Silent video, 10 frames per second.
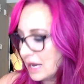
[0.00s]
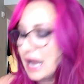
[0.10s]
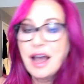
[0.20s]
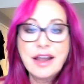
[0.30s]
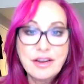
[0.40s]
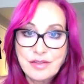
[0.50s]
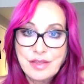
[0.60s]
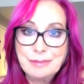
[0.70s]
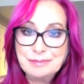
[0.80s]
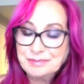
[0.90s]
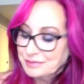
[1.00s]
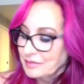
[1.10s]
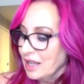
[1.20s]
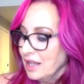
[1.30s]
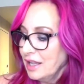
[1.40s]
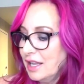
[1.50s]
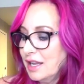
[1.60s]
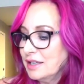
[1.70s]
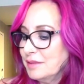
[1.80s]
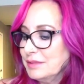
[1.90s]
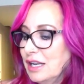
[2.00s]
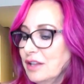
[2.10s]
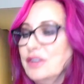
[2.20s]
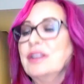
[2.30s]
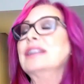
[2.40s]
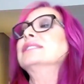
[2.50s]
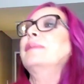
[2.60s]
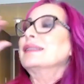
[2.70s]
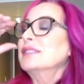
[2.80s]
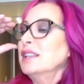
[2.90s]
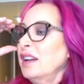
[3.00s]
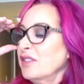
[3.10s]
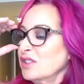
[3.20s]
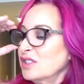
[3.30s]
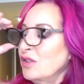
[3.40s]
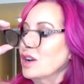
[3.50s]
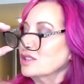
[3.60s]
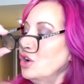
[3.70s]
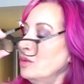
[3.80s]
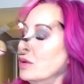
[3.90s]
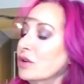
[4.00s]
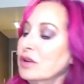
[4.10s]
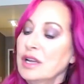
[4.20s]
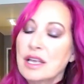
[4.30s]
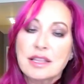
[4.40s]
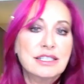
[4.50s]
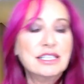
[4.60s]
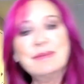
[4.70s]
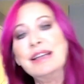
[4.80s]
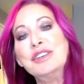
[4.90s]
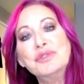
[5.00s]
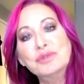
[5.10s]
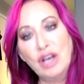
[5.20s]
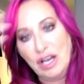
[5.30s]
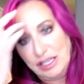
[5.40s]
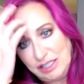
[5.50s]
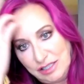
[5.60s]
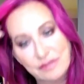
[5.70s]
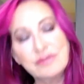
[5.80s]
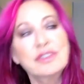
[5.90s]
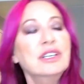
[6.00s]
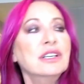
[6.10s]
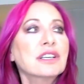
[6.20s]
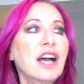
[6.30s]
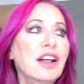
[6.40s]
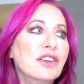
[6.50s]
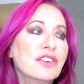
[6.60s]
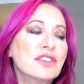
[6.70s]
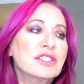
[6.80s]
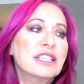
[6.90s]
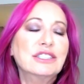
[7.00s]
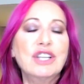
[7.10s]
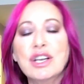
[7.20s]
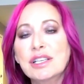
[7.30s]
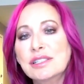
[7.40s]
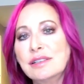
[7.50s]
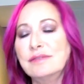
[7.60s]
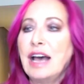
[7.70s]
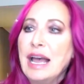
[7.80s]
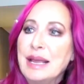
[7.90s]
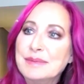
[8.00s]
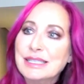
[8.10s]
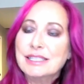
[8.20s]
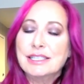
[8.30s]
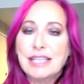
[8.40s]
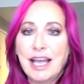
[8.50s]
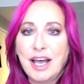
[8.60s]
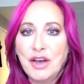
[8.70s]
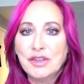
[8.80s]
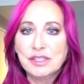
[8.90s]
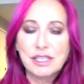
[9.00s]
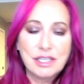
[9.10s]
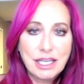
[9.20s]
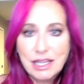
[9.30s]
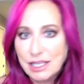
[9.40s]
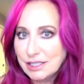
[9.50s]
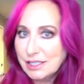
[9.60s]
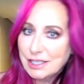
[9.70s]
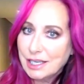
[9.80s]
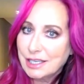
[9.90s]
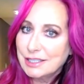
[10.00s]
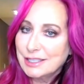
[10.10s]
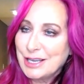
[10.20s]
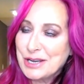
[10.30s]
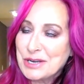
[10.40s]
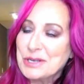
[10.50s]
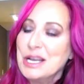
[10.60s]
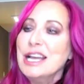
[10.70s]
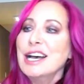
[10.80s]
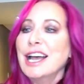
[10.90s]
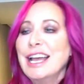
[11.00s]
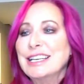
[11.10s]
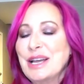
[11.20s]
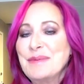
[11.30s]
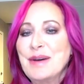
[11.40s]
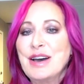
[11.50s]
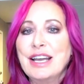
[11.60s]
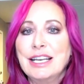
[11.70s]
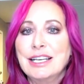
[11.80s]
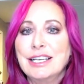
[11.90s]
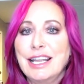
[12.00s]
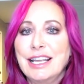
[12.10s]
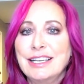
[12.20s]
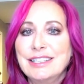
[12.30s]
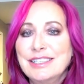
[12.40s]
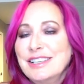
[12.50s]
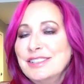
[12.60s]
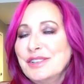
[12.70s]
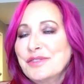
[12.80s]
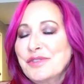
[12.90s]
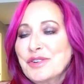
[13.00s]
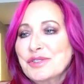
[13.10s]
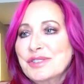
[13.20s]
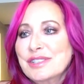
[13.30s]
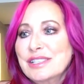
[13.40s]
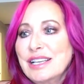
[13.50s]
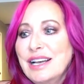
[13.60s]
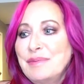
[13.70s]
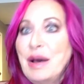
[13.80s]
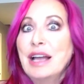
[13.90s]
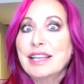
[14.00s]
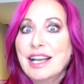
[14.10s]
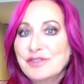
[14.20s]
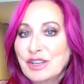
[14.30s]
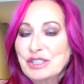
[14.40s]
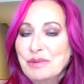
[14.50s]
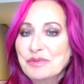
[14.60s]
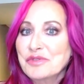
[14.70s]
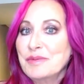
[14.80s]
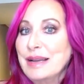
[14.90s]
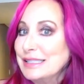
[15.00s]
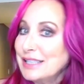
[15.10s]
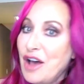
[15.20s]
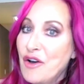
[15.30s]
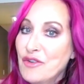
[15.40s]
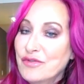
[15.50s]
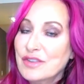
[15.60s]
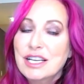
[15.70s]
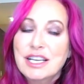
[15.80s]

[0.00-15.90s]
I hired them. And I'm telling you, it's the best thing ever. So October, this is my new launch of colors and looks and vibes and sounds. And like, this is it. So I had to come on and do the first podcast for October for myself.